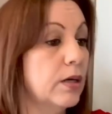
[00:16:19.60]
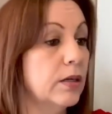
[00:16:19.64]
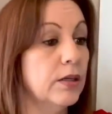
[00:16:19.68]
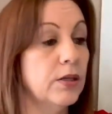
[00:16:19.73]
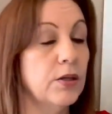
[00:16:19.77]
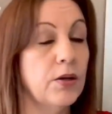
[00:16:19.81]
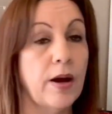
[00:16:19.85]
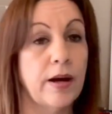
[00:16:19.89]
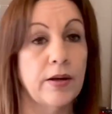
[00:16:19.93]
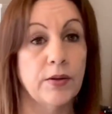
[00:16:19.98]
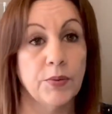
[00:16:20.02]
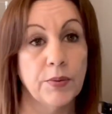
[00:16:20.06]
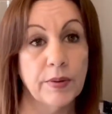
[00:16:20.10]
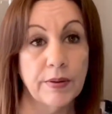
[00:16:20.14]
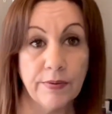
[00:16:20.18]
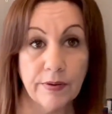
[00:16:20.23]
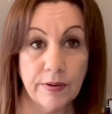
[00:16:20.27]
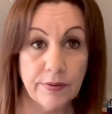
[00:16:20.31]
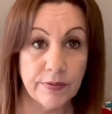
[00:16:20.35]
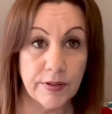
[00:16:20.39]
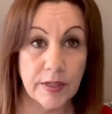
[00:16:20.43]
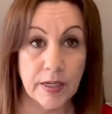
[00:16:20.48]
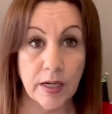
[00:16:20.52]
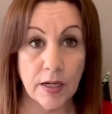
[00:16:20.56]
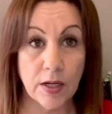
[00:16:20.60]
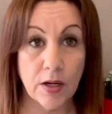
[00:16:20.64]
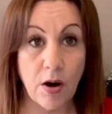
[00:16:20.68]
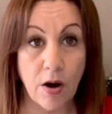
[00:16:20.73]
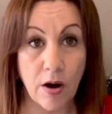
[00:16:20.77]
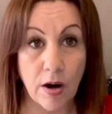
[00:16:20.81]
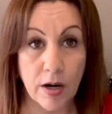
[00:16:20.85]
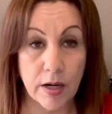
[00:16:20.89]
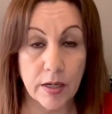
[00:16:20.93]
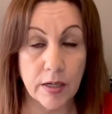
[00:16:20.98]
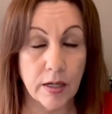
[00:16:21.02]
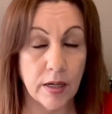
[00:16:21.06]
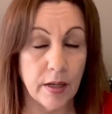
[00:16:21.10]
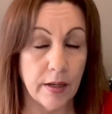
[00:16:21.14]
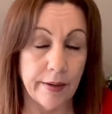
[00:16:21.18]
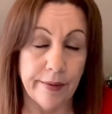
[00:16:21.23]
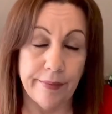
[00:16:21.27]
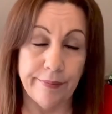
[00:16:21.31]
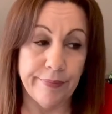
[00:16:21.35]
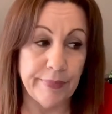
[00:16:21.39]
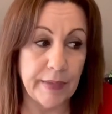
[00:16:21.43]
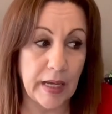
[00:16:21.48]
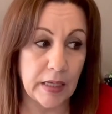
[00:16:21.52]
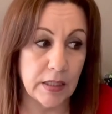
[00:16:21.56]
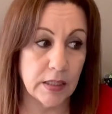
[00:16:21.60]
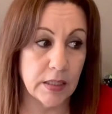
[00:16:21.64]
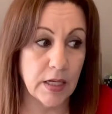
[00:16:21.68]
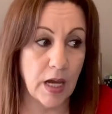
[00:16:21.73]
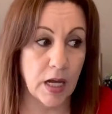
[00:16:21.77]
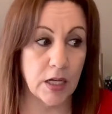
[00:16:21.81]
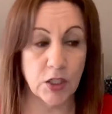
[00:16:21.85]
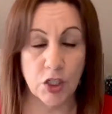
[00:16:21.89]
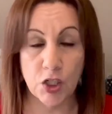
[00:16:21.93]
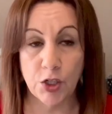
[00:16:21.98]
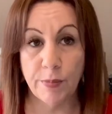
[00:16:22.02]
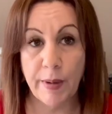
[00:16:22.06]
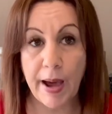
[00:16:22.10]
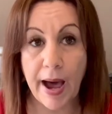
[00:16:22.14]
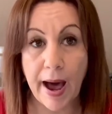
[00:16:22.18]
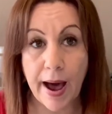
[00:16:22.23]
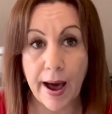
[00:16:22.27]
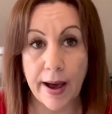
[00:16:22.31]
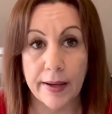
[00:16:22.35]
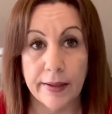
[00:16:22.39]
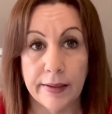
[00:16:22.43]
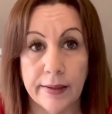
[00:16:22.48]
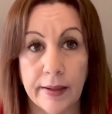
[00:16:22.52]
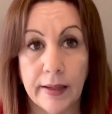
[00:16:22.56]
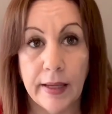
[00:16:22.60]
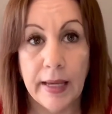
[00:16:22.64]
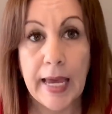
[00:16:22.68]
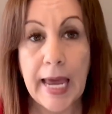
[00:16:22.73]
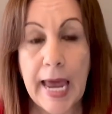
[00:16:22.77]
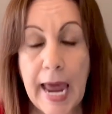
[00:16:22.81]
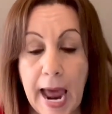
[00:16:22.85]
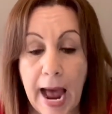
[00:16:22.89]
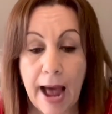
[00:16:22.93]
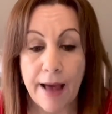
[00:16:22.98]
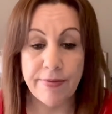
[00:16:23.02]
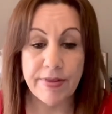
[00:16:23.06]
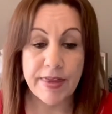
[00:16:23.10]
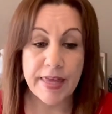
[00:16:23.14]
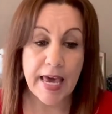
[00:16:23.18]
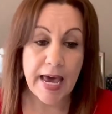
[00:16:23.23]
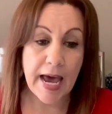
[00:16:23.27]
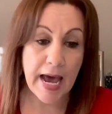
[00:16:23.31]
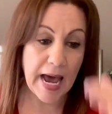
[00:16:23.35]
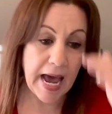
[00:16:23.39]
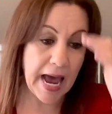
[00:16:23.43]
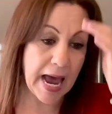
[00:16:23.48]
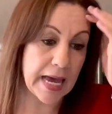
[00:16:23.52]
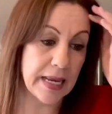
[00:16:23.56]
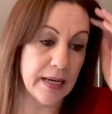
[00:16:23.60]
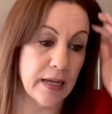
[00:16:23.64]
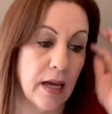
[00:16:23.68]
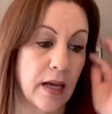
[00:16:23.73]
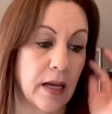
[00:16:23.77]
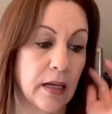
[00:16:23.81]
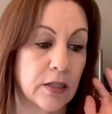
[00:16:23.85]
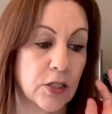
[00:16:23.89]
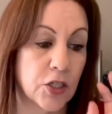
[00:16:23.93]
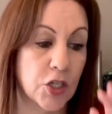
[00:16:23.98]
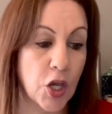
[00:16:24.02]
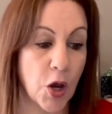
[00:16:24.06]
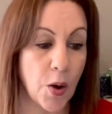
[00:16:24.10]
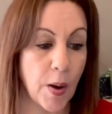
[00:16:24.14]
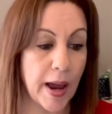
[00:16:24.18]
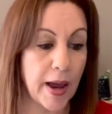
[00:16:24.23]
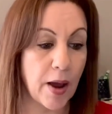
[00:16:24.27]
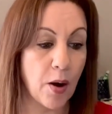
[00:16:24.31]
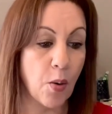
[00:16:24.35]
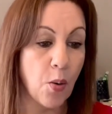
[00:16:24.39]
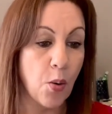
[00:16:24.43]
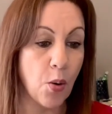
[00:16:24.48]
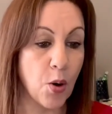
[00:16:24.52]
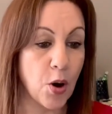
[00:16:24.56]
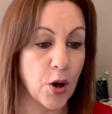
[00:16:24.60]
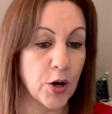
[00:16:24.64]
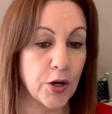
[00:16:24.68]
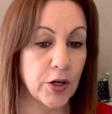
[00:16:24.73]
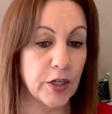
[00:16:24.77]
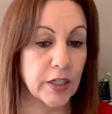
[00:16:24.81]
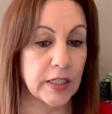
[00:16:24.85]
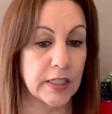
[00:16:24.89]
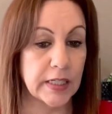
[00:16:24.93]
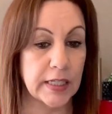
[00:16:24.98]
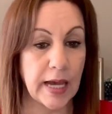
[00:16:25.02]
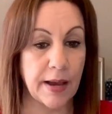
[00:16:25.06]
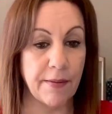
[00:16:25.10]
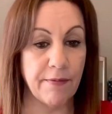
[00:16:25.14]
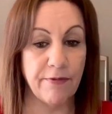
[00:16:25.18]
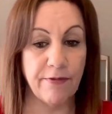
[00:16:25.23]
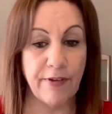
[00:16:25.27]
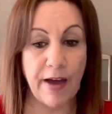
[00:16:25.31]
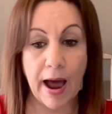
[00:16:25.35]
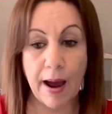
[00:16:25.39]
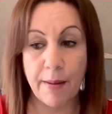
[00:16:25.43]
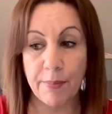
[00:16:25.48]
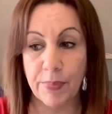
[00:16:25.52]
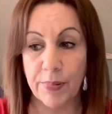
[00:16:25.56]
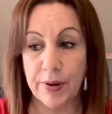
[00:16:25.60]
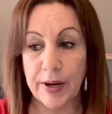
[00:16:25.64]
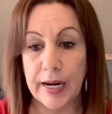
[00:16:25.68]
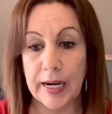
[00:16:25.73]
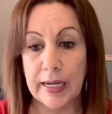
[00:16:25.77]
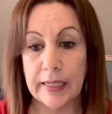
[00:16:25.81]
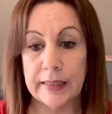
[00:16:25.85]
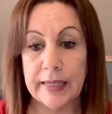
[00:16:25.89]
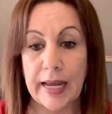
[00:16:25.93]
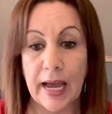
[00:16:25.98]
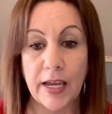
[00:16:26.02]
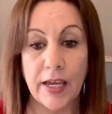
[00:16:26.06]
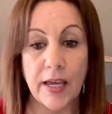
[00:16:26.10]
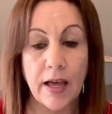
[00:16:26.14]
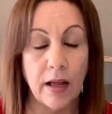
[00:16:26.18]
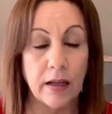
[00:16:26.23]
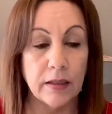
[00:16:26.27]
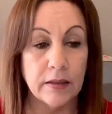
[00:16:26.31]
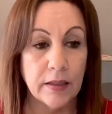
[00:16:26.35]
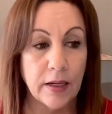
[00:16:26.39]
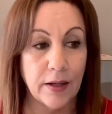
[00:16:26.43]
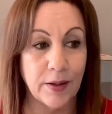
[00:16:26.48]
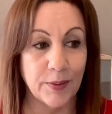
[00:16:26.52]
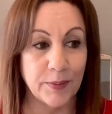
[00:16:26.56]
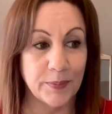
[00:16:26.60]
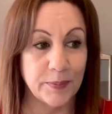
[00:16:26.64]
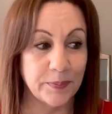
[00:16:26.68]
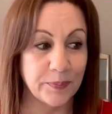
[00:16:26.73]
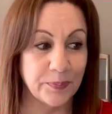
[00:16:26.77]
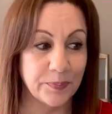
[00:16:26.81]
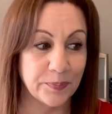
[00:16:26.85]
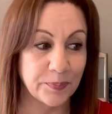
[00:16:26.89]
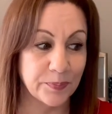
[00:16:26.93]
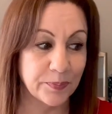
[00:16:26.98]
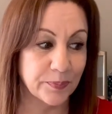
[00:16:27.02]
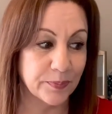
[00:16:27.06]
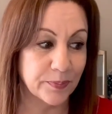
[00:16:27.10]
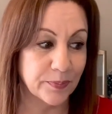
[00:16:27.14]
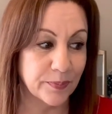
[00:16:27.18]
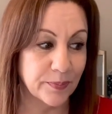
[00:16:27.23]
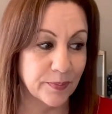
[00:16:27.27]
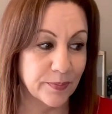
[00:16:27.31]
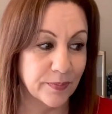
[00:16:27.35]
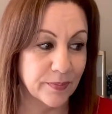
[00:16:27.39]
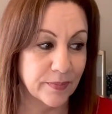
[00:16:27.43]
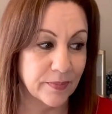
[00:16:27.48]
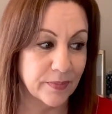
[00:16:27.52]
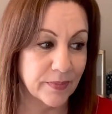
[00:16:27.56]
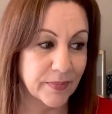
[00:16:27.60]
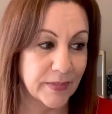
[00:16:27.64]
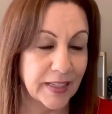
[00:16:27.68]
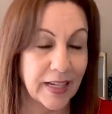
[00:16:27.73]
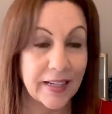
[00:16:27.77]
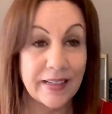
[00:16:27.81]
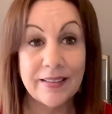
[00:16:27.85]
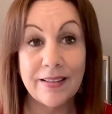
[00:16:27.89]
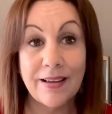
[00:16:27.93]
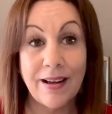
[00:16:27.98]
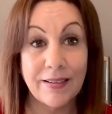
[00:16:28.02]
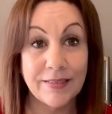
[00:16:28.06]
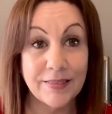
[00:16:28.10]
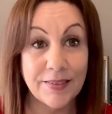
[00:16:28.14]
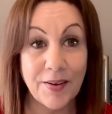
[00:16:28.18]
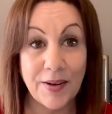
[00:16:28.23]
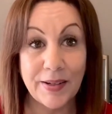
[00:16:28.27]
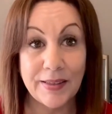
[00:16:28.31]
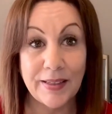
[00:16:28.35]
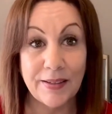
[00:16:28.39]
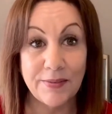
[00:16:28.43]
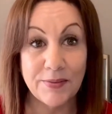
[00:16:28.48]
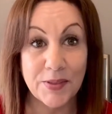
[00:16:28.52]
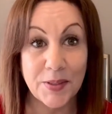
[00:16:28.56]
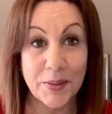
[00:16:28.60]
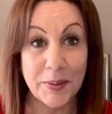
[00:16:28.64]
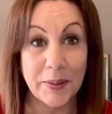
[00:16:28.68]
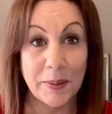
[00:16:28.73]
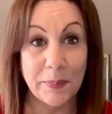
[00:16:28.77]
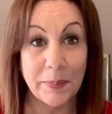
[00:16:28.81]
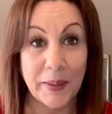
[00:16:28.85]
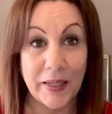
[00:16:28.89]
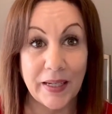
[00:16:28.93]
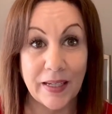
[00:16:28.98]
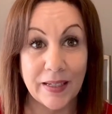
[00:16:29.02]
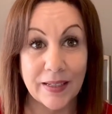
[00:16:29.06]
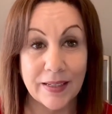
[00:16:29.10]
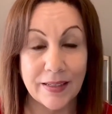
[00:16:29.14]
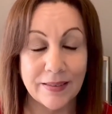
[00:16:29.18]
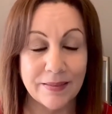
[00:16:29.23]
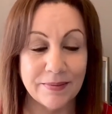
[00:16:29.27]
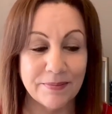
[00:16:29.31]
you know, at $3.50 a yard. That's not too bad. And then, so I ordered some fabric. Now, y'all know. Y'all know I love Tula Pink.